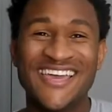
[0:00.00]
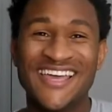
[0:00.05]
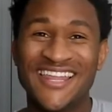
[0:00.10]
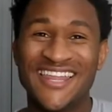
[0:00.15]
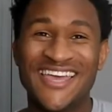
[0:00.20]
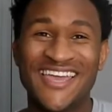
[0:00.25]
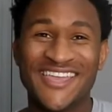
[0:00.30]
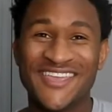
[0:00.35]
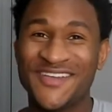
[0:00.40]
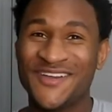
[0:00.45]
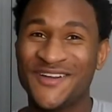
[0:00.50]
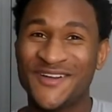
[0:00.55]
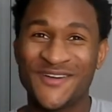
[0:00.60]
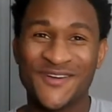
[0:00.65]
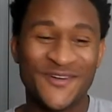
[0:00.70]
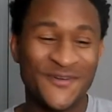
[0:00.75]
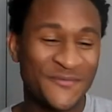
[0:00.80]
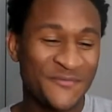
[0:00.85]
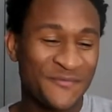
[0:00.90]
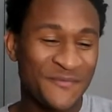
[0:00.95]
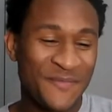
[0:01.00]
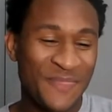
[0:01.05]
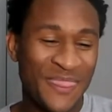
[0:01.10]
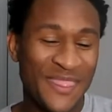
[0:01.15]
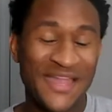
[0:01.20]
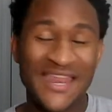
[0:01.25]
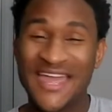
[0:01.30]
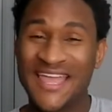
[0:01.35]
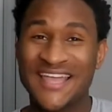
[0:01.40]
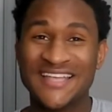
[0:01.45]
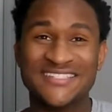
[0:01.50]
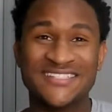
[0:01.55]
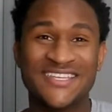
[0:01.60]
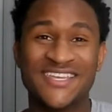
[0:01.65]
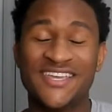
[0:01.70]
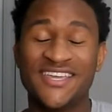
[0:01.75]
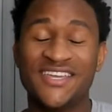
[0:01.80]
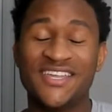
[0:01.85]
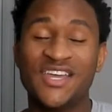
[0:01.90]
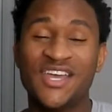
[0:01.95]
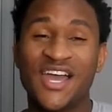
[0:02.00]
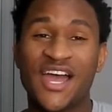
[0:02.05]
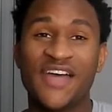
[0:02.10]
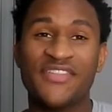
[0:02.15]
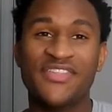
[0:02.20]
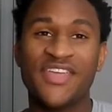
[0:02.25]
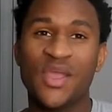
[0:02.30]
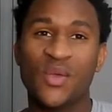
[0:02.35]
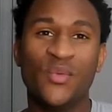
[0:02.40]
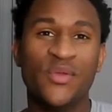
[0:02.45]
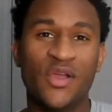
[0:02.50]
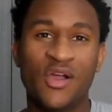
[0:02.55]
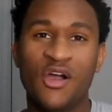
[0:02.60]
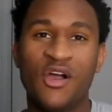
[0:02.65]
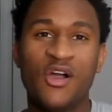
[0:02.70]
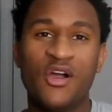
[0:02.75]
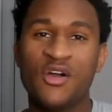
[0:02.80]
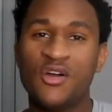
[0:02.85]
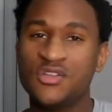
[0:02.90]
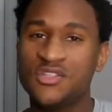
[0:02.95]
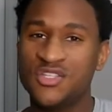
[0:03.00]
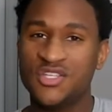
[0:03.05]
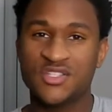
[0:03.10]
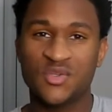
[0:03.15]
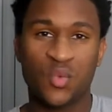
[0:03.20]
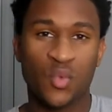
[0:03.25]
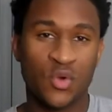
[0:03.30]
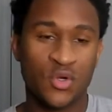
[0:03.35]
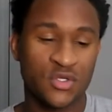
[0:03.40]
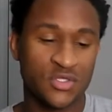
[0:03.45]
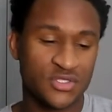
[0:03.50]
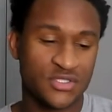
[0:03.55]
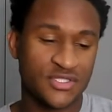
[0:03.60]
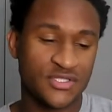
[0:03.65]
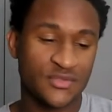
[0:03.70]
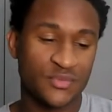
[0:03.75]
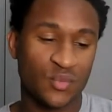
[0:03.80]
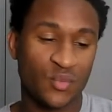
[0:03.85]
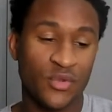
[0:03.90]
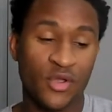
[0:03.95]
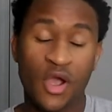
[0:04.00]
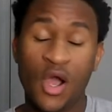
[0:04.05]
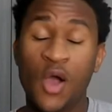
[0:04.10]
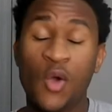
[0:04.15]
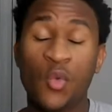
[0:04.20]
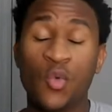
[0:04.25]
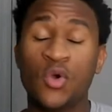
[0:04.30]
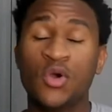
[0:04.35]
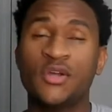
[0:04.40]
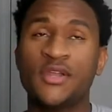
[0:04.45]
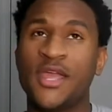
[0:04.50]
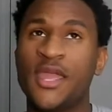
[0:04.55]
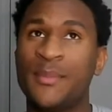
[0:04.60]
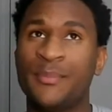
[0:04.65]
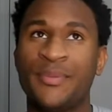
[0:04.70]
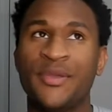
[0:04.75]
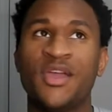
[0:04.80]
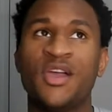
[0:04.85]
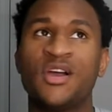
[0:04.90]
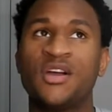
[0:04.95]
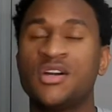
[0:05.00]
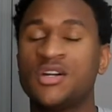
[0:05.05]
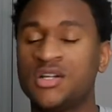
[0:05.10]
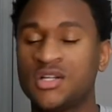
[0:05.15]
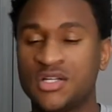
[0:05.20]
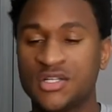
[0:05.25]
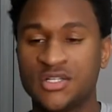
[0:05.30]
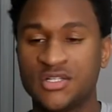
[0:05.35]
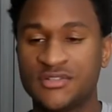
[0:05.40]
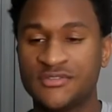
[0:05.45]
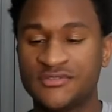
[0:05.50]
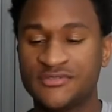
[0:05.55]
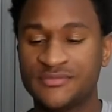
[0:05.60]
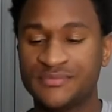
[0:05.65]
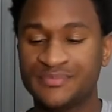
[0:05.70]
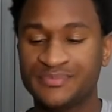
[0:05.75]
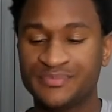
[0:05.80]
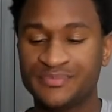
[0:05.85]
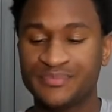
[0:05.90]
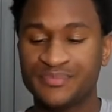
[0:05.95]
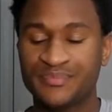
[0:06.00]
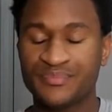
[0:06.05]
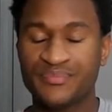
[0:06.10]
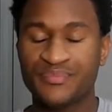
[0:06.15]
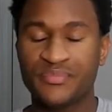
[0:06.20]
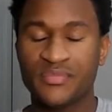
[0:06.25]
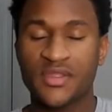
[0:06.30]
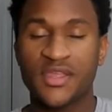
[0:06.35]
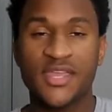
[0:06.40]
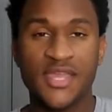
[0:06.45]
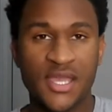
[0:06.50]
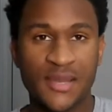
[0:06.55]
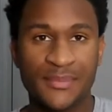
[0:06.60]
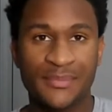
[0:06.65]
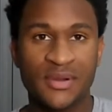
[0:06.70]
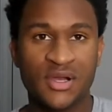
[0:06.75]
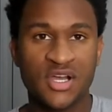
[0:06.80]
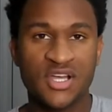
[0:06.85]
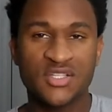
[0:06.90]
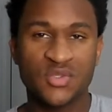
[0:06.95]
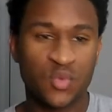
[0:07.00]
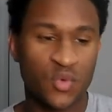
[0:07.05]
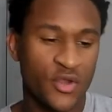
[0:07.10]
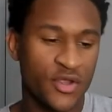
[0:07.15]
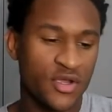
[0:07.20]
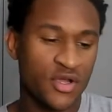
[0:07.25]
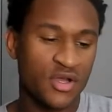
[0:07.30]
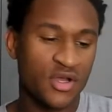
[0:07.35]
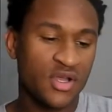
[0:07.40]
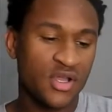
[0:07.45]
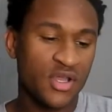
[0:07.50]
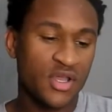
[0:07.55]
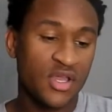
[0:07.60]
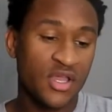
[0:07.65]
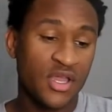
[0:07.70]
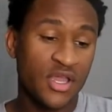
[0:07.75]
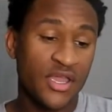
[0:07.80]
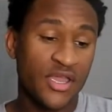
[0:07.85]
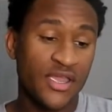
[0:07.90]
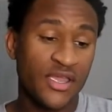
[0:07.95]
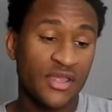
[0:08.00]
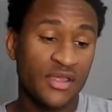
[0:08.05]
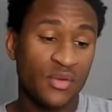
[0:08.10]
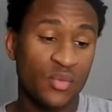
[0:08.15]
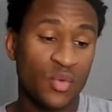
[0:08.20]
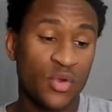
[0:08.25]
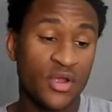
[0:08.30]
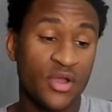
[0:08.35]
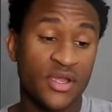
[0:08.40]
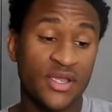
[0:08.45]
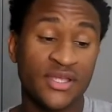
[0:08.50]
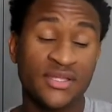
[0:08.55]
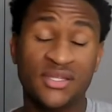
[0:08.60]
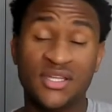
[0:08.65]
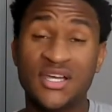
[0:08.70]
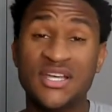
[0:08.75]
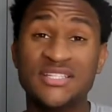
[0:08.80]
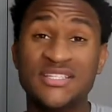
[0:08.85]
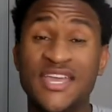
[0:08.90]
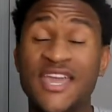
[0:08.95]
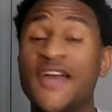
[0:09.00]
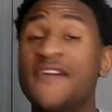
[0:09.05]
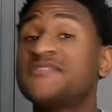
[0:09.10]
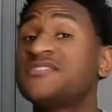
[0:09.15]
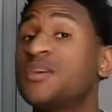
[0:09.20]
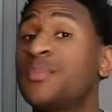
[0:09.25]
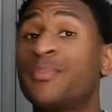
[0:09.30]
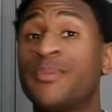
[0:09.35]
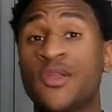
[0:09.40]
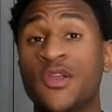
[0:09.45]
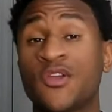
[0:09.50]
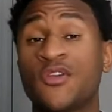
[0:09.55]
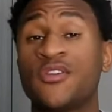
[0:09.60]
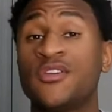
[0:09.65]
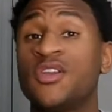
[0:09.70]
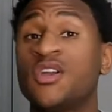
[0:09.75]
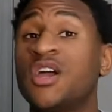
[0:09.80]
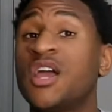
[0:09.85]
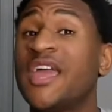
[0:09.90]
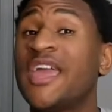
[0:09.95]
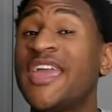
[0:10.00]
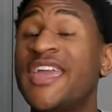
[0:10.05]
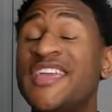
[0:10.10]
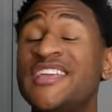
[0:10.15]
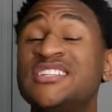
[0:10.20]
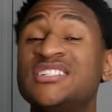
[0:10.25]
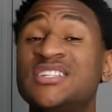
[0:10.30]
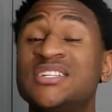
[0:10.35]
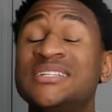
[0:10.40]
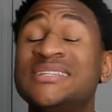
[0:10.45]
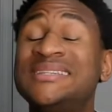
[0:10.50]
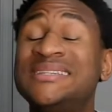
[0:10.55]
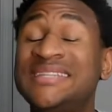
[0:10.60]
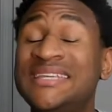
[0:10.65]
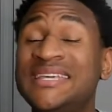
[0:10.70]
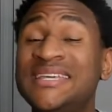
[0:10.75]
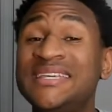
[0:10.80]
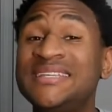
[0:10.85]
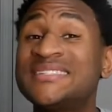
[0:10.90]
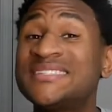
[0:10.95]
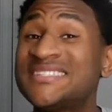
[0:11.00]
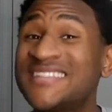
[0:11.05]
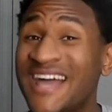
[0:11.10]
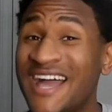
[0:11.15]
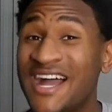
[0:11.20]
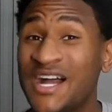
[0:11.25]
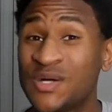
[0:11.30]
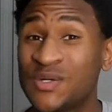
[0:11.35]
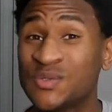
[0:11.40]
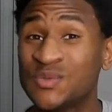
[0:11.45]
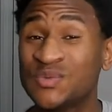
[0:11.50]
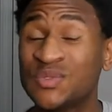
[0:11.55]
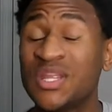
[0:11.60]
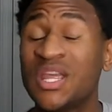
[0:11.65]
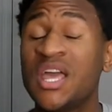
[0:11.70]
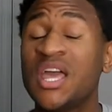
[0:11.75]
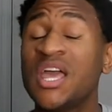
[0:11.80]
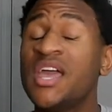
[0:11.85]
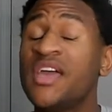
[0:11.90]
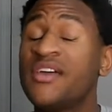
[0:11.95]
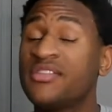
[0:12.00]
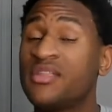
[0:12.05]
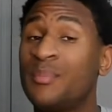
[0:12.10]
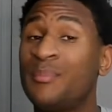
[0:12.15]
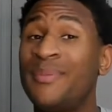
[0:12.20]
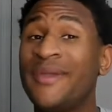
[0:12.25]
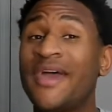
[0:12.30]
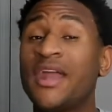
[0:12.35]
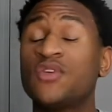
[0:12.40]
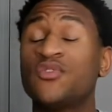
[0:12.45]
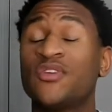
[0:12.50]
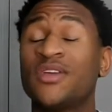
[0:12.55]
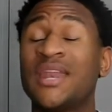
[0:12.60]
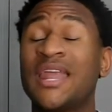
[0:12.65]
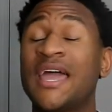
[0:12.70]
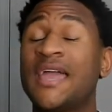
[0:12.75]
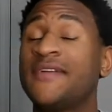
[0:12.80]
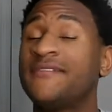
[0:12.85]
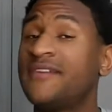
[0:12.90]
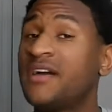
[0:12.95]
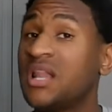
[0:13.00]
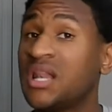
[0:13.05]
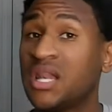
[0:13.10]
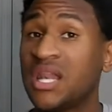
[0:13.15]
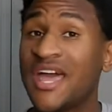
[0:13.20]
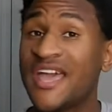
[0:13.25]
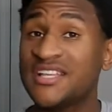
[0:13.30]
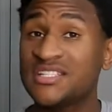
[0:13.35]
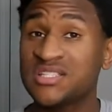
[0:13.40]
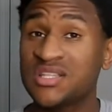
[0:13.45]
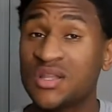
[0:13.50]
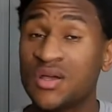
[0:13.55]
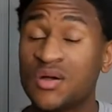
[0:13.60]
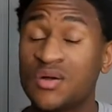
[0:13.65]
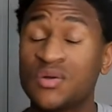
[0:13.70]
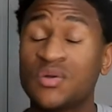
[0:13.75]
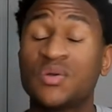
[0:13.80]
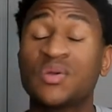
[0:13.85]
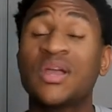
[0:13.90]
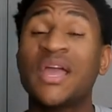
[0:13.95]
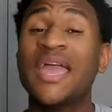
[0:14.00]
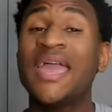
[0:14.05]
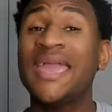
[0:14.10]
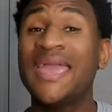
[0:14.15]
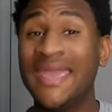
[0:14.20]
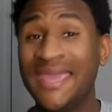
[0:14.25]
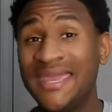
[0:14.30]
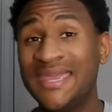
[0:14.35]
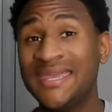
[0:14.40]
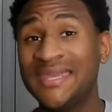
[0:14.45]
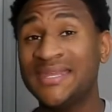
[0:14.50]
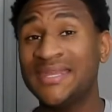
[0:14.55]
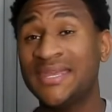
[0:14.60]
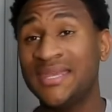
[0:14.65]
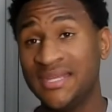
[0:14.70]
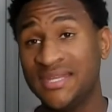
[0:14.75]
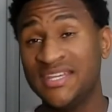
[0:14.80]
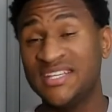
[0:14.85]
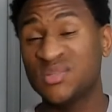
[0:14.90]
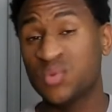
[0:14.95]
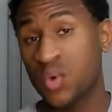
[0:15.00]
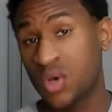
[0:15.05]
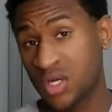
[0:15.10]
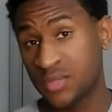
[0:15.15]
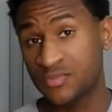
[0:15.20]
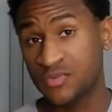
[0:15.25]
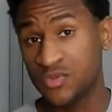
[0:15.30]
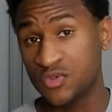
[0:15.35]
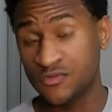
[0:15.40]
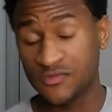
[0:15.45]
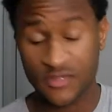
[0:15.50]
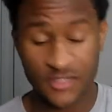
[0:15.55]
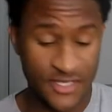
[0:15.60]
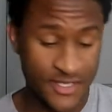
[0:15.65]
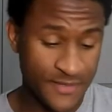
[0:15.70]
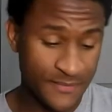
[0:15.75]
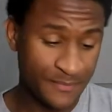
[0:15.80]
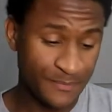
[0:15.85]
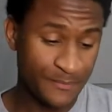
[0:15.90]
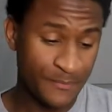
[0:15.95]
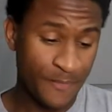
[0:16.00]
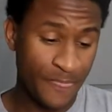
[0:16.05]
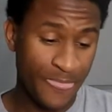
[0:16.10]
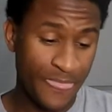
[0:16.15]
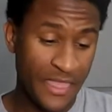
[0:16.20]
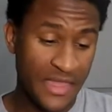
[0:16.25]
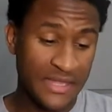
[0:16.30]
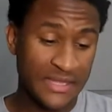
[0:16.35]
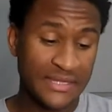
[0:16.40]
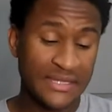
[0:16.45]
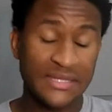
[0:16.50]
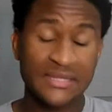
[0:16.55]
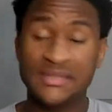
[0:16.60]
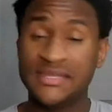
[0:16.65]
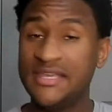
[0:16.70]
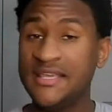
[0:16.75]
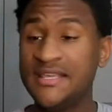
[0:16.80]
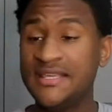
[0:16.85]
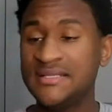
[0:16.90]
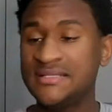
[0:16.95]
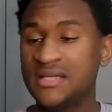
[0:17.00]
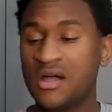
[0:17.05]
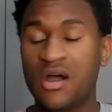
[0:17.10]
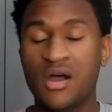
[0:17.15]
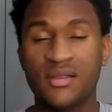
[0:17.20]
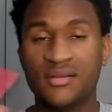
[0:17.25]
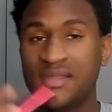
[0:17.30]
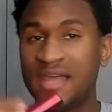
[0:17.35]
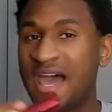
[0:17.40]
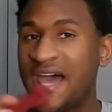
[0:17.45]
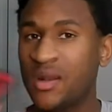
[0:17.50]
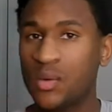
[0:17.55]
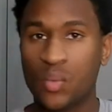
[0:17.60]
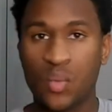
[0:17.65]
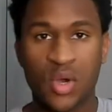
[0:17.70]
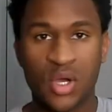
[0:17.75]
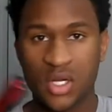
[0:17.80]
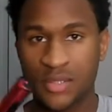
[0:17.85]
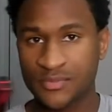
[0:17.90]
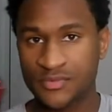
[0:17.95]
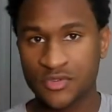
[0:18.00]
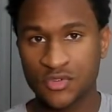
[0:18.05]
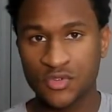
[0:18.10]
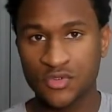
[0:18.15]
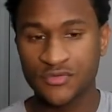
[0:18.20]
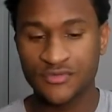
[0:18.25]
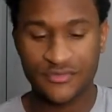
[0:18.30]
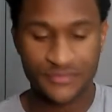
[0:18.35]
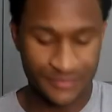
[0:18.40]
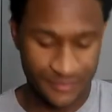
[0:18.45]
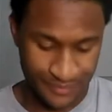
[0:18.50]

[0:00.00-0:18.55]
like I said, I think we all want a pair of earbuds where it does have superior HD sound, the battery life lasts long, and it is waterproof, okay? These are not waterproof.